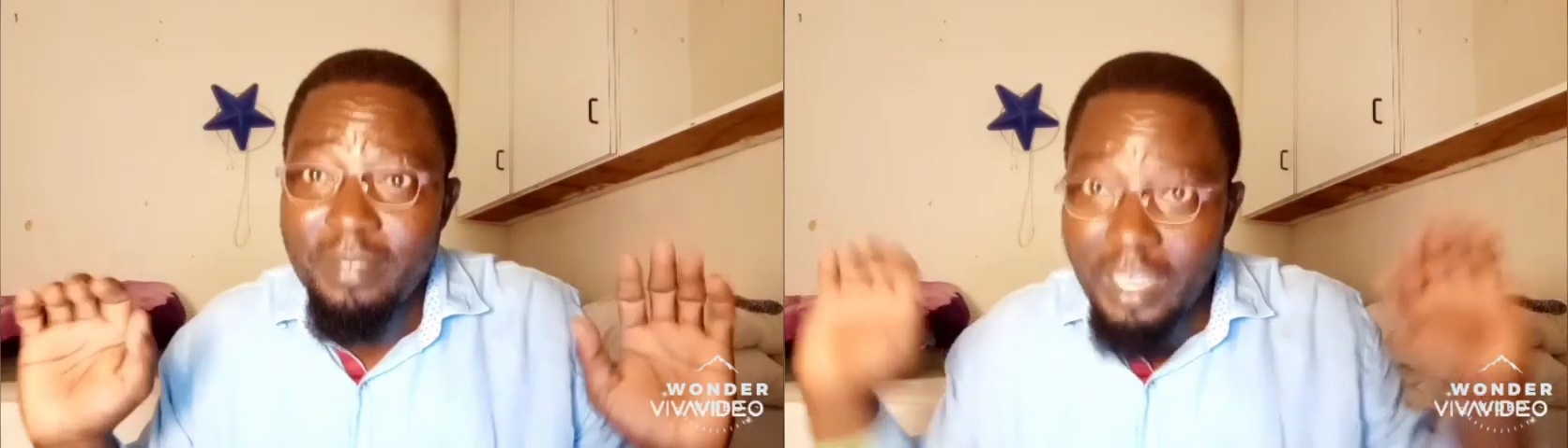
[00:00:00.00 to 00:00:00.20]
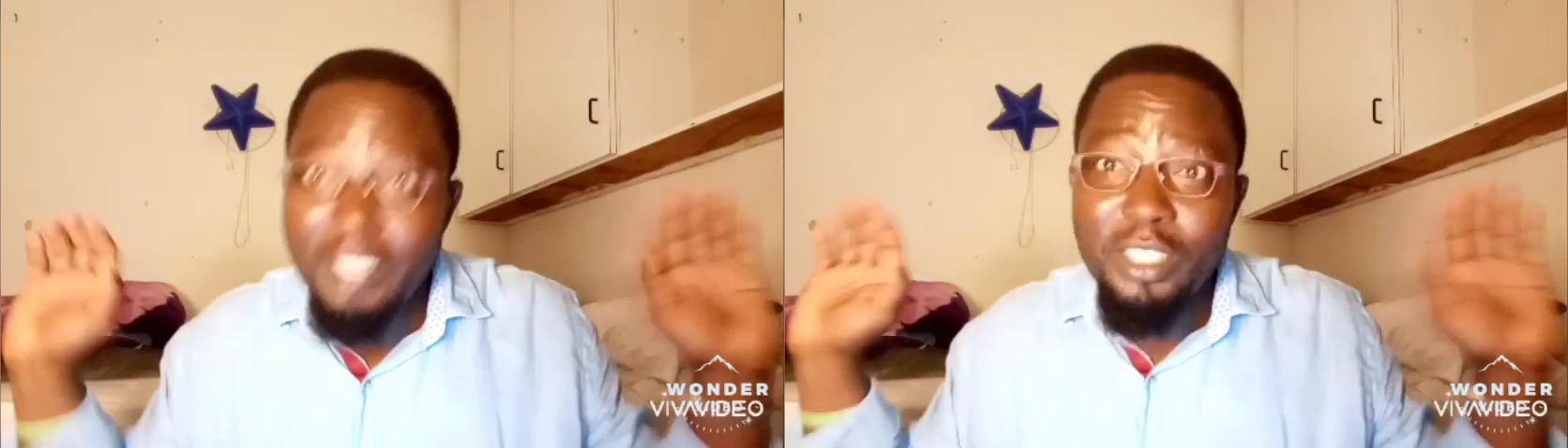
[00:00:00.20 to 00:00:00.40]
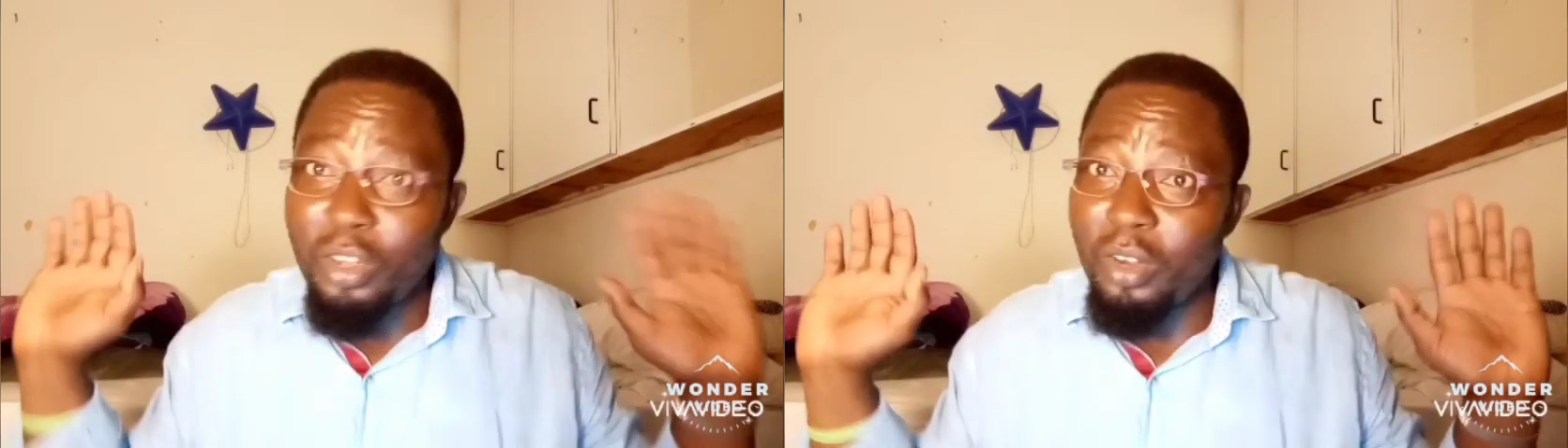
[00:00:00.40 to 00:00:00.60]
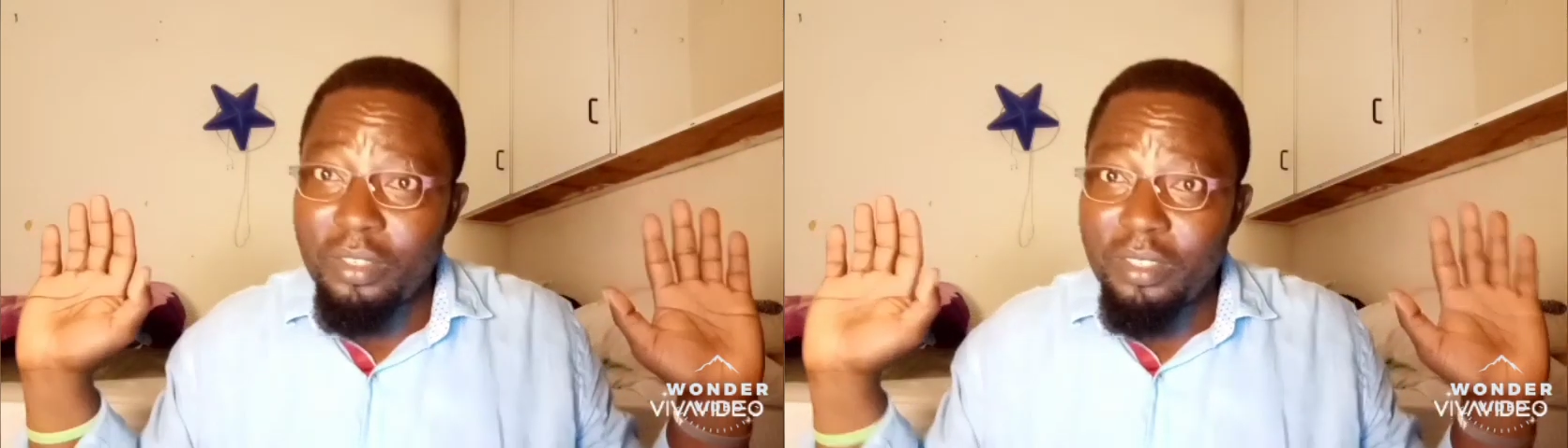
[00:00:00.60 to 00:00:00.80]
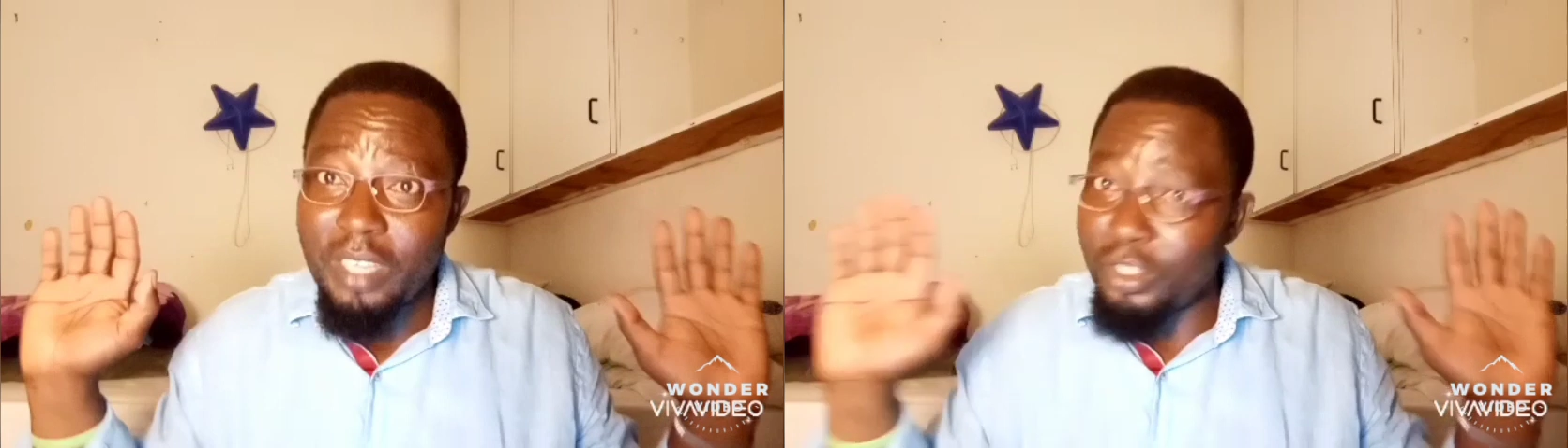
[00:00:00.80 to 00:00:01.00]
That is
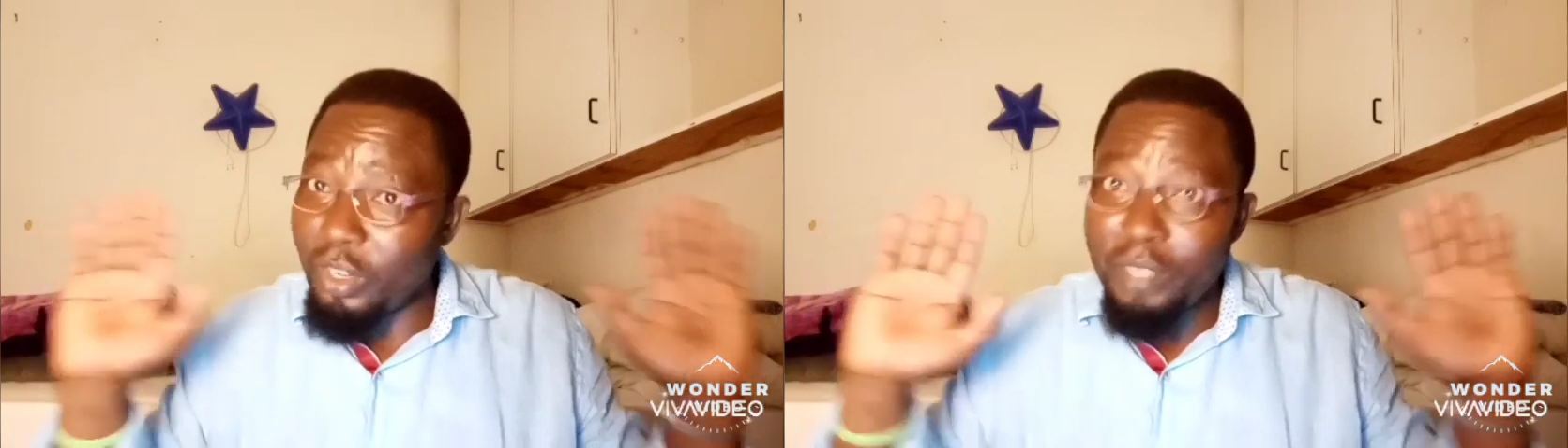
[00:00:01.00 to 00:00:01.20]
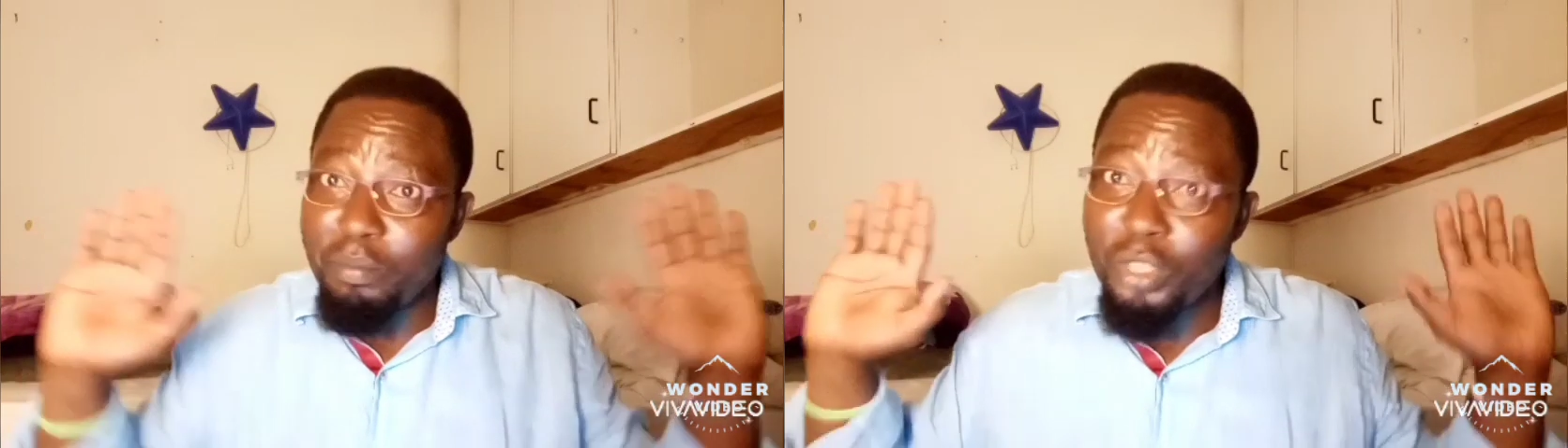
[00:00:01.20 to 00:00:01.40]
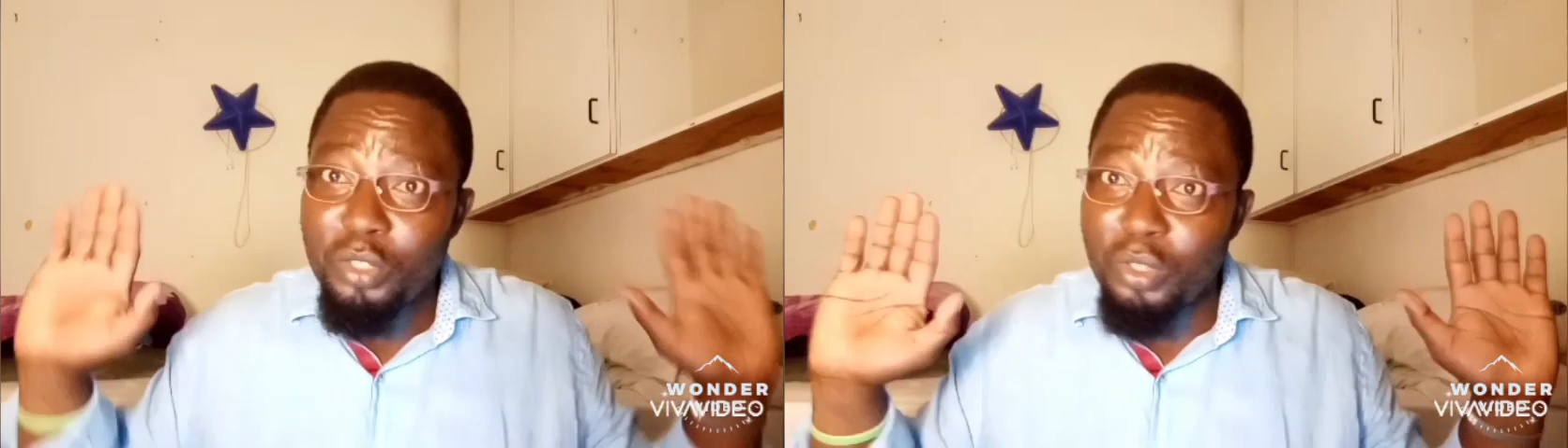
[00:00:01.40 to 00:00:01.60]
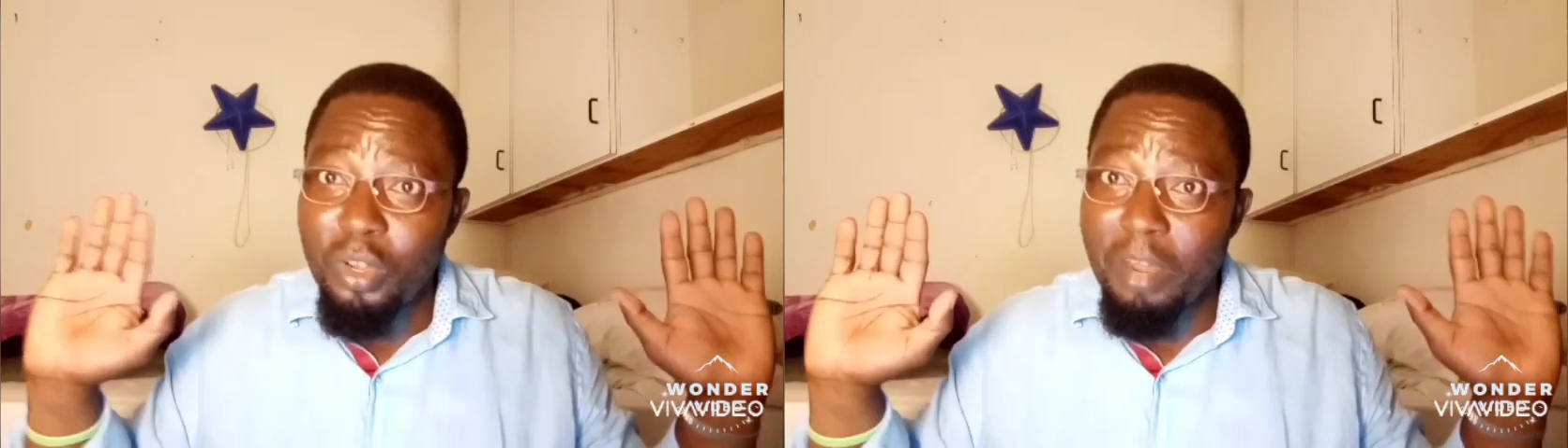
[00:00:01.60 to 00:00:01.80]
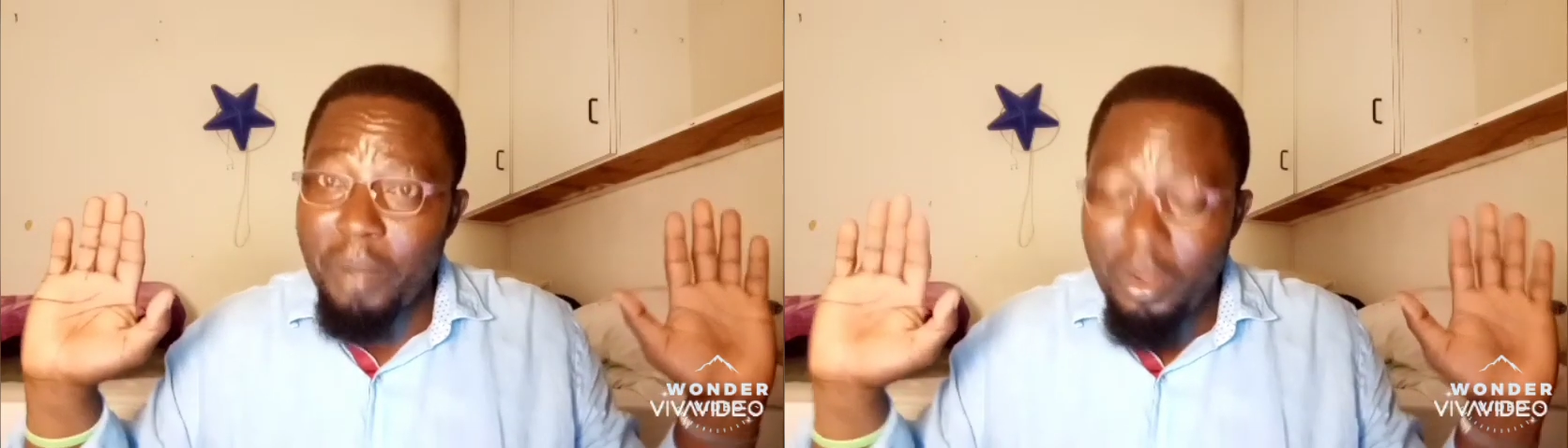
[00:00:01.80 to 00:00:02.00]
all. There's nothing much to
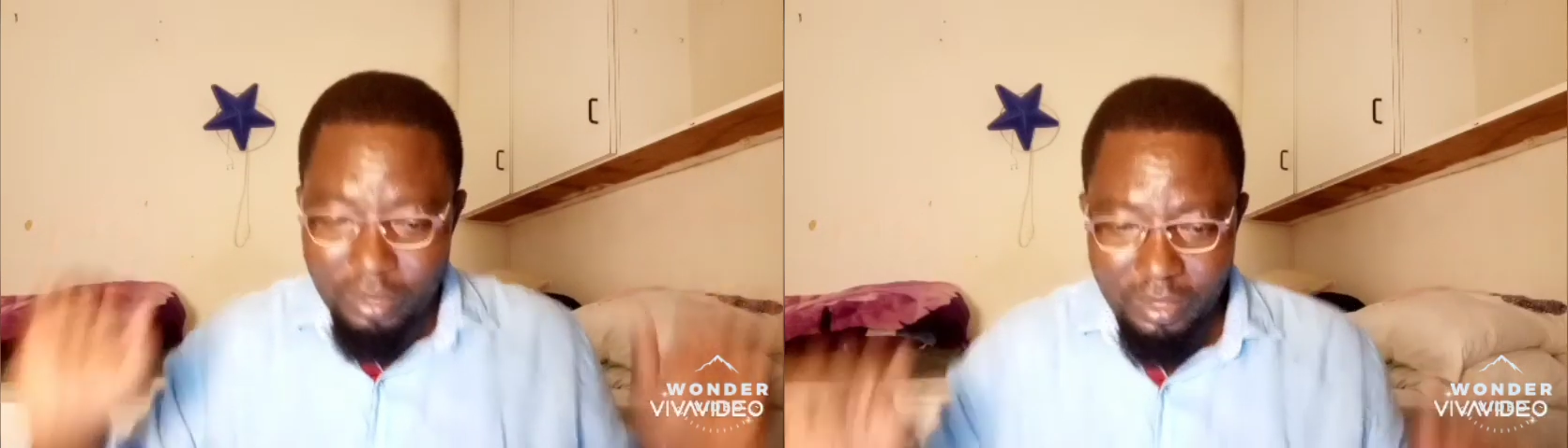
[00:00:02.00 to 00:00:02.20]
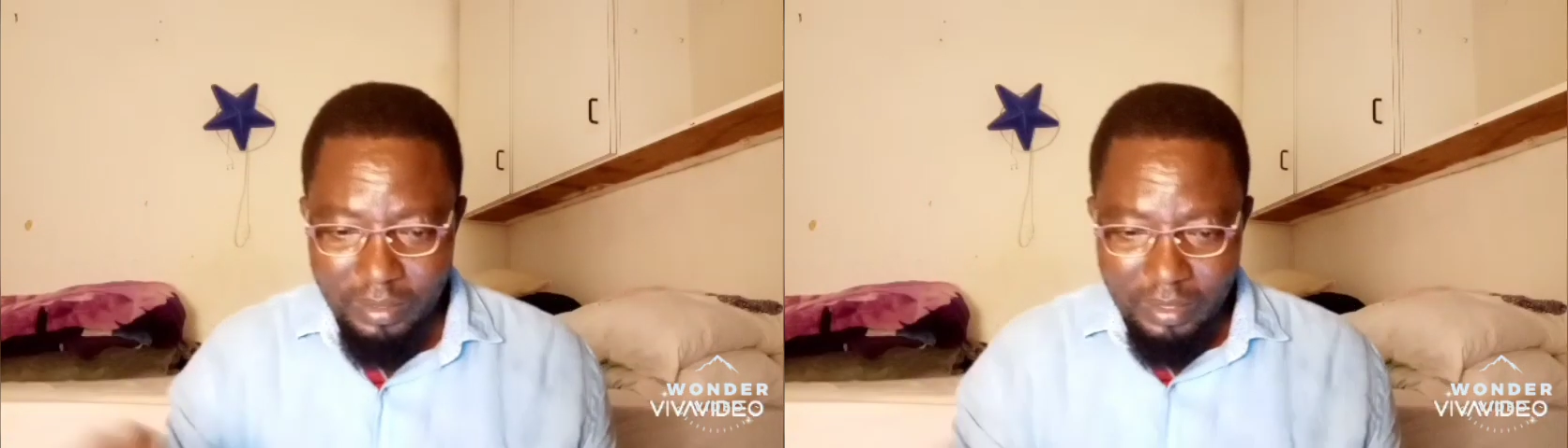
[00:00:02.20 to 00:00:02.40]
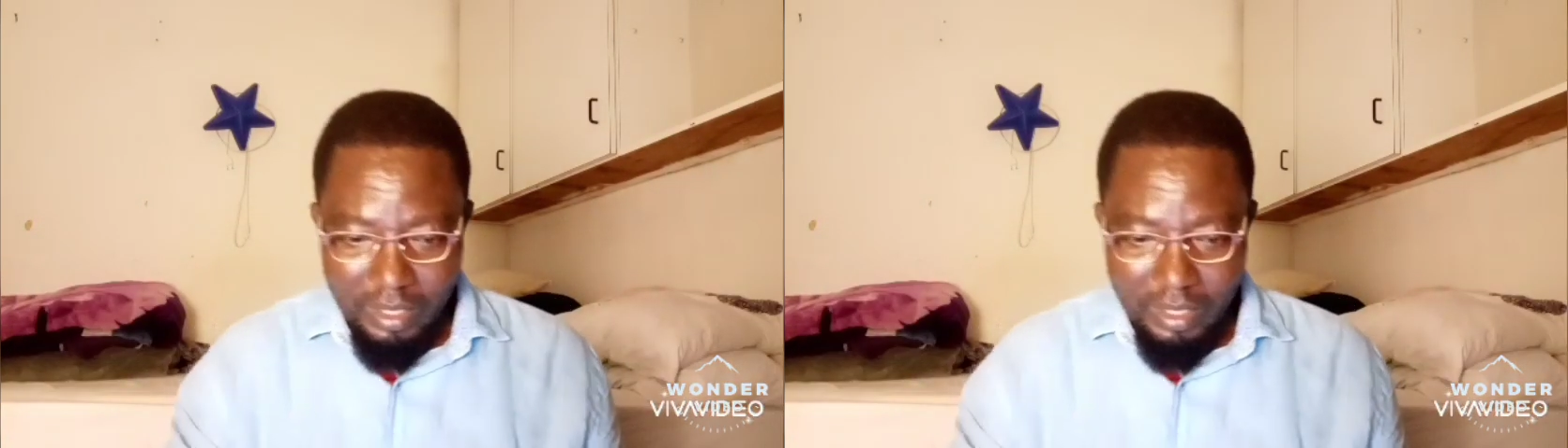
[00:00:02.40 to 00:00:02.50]
talk about.